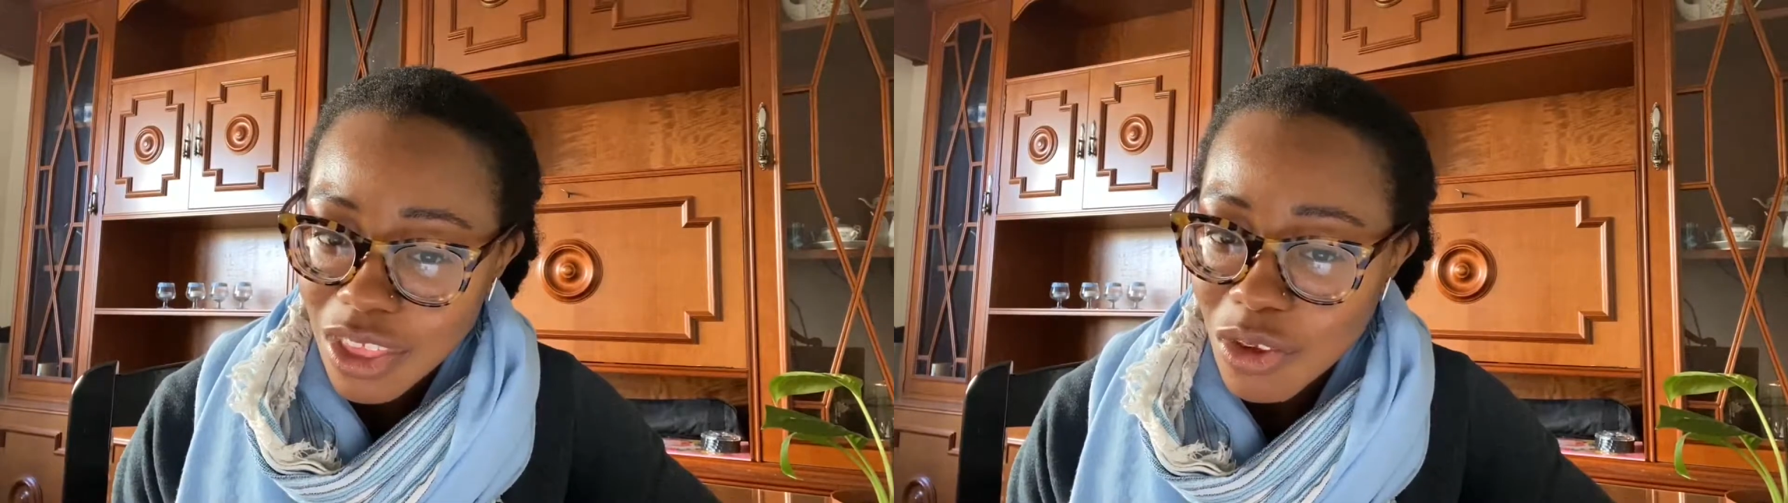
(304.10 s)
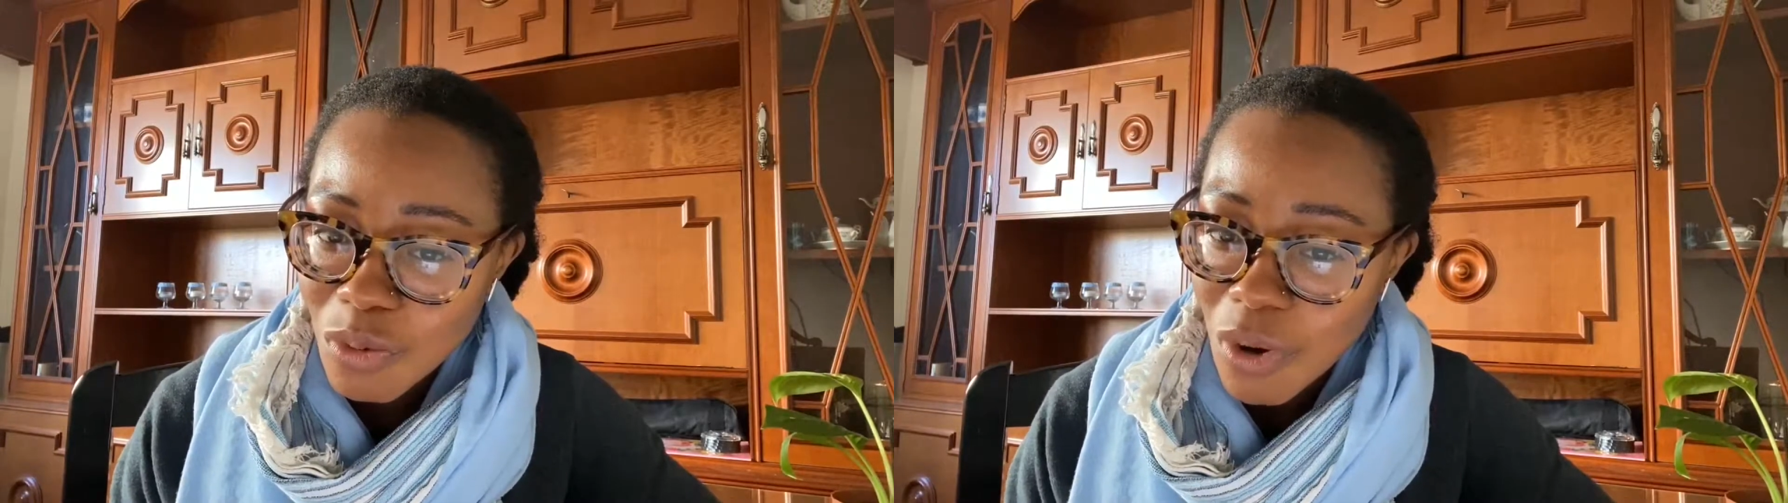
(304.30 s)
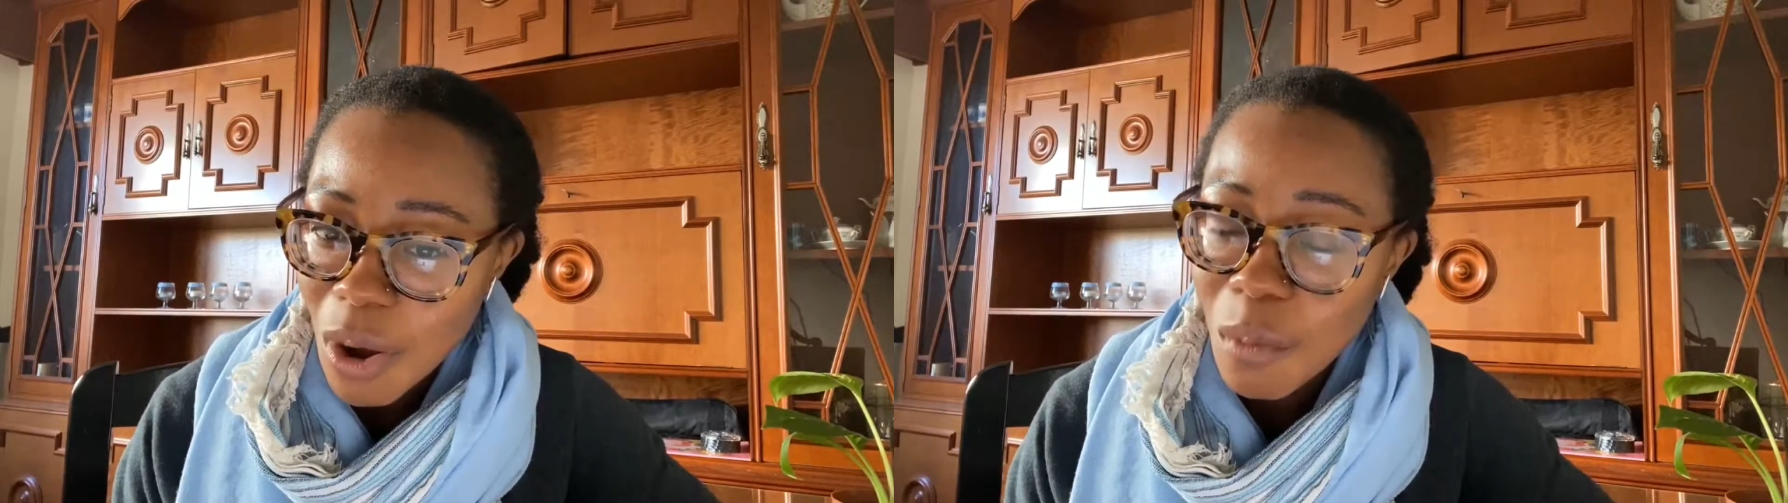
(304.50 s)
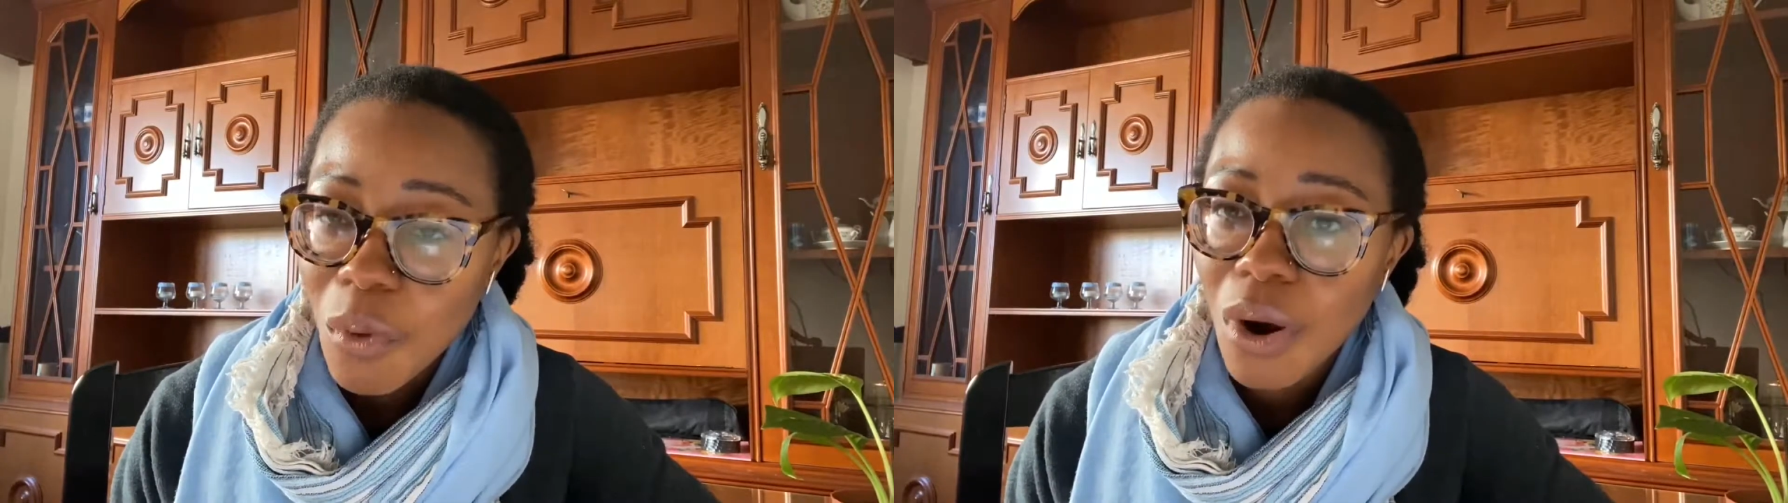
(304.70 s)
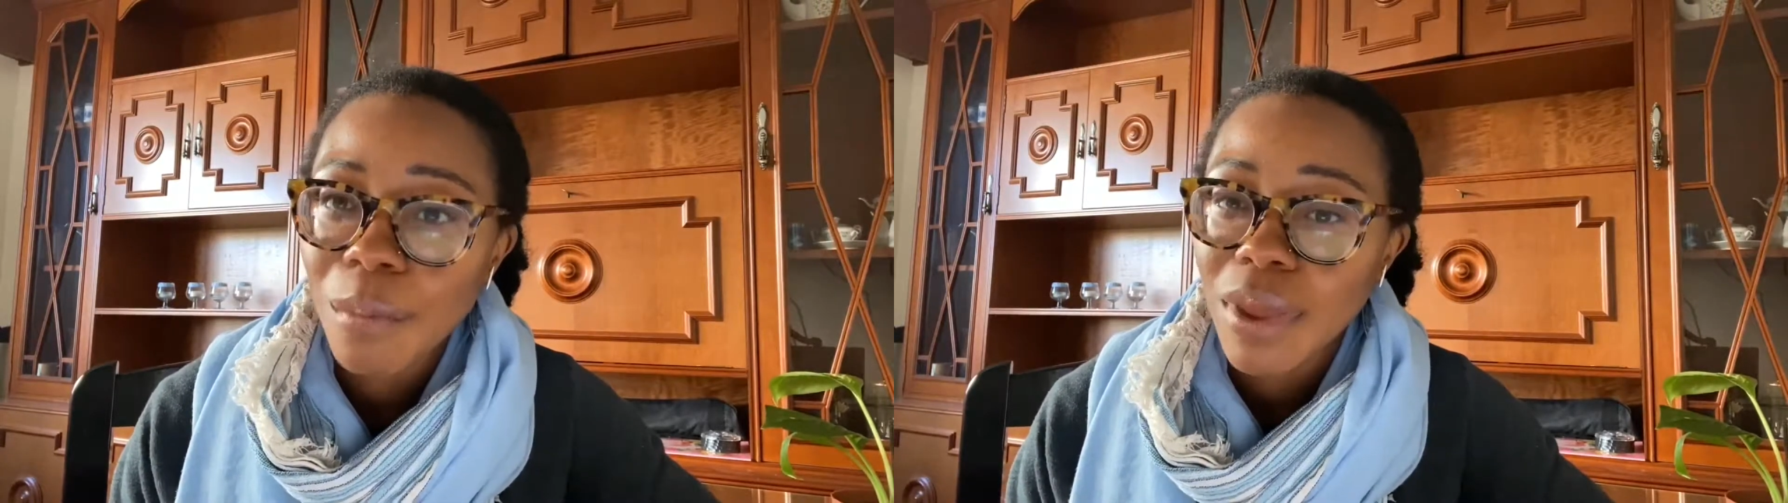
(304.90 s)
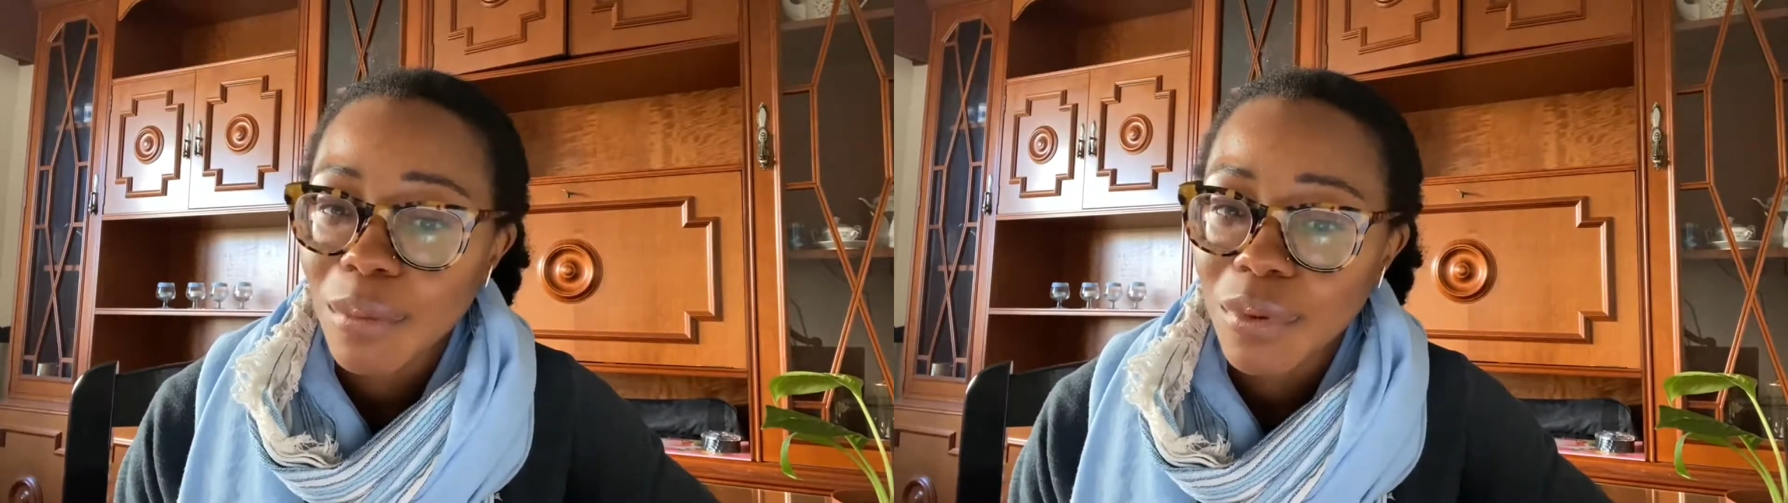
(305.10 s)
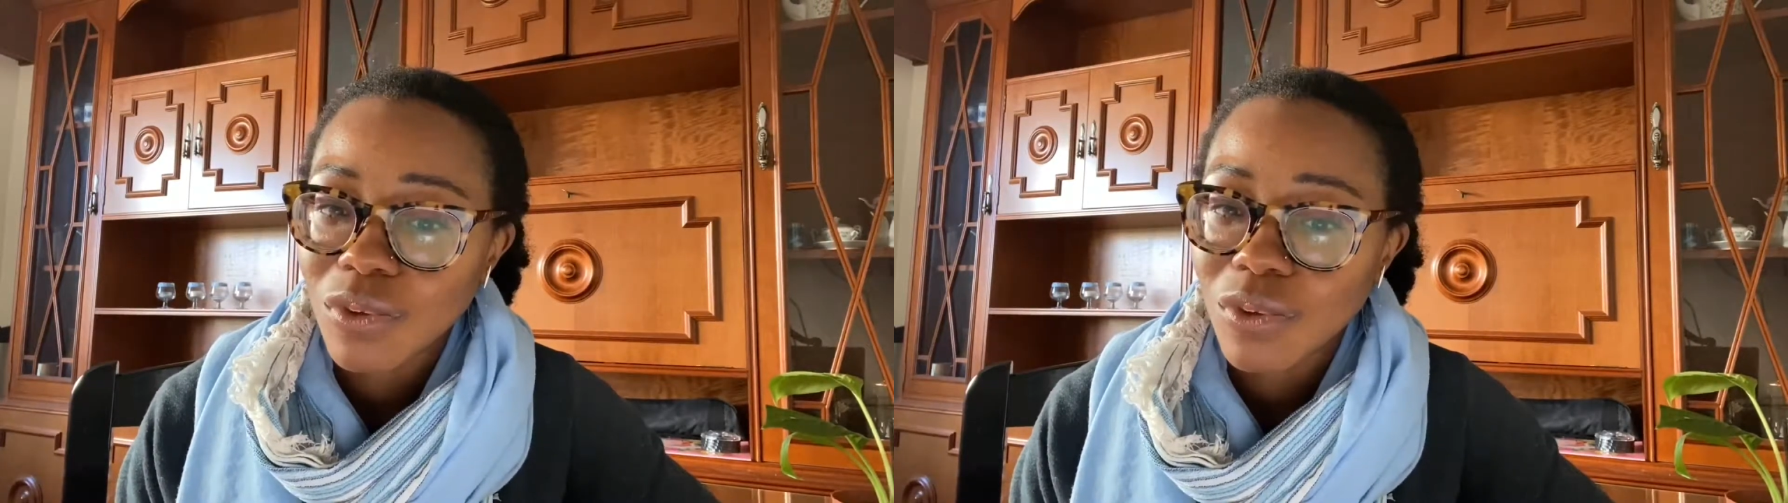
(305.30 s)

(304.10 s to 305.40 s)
you want more people